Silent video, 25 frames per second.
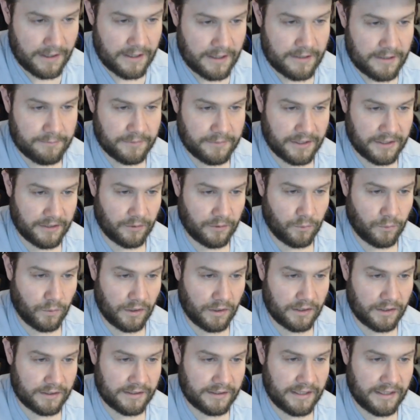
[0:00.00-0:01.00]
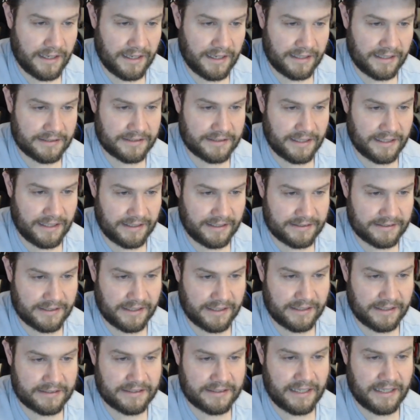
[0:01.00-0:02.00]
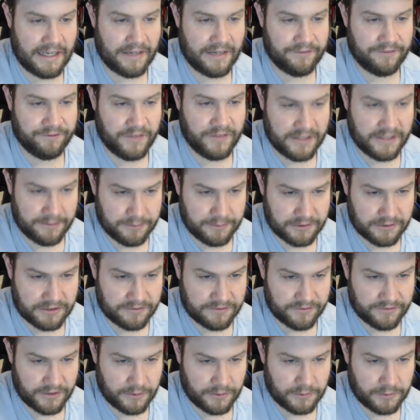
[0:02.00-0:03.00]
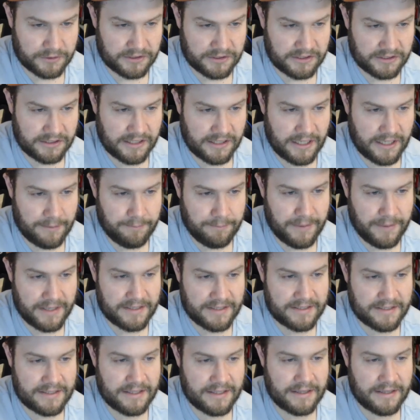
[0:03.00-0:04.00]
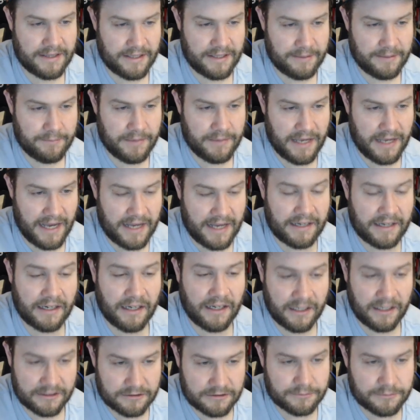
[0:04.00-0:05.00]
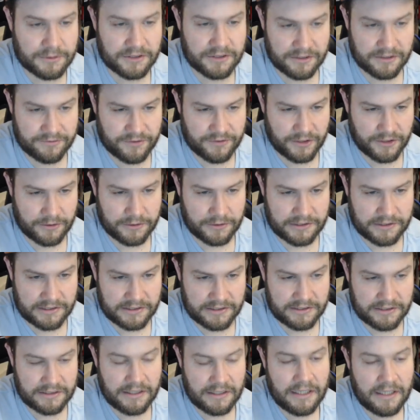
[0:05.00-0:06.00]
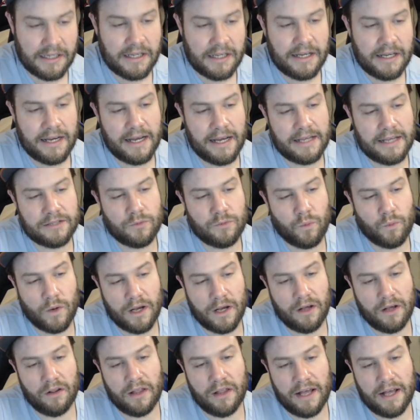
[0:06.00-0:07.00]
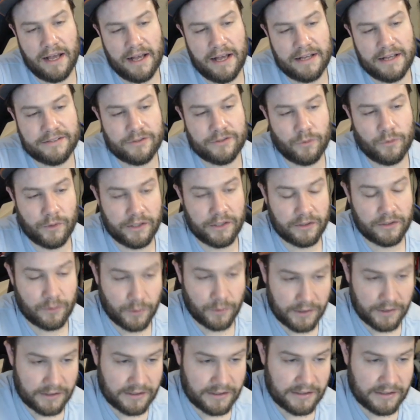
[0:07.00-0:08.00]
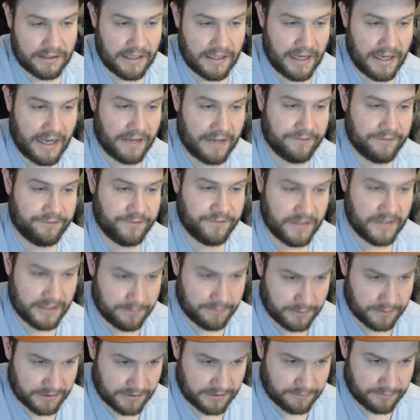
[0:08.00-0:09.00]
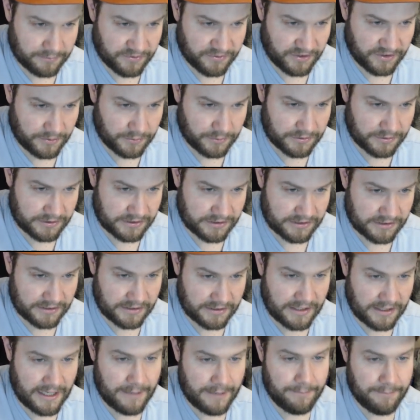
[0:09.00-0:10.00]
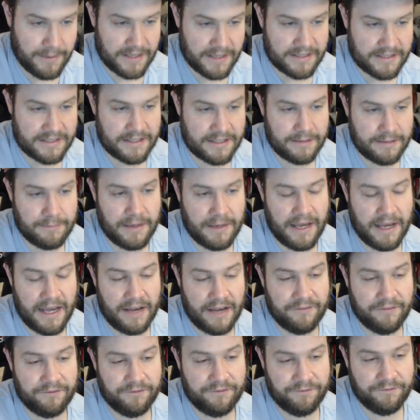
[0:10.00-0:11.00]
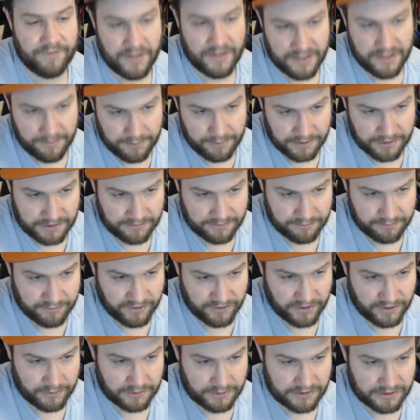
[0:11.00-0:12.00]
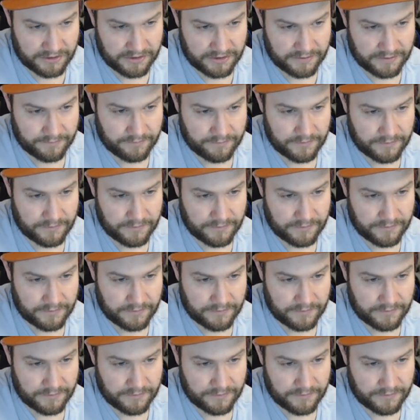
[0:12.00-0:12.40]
Player 1 has ace ace at 50% frequency and bets them at 100% frequency, as well as queen queen at 50% frequency and bets them at 50% frequency.